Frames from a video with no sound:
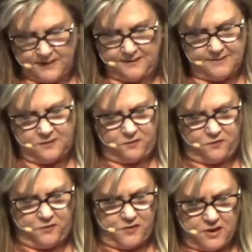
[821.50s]
He says,
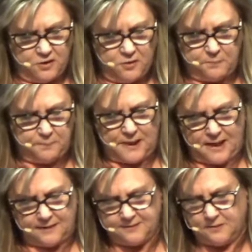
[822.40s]
fear
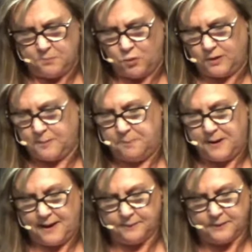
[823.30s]
blocks the more
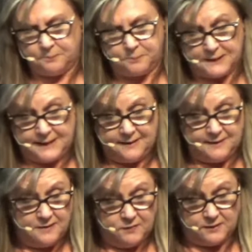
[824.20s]

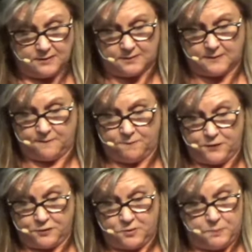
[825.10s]
complete givingness
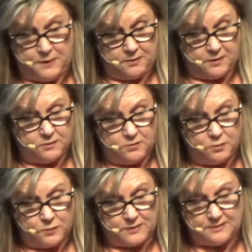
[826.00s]
of the spirit
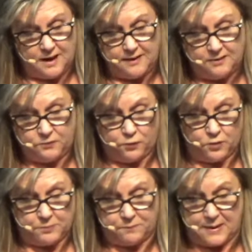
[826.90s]
to its highest
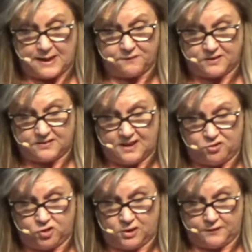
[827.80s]
form of
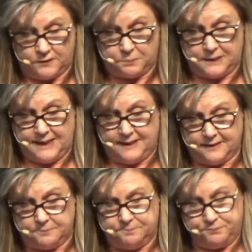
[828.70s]
manifestation on this planet,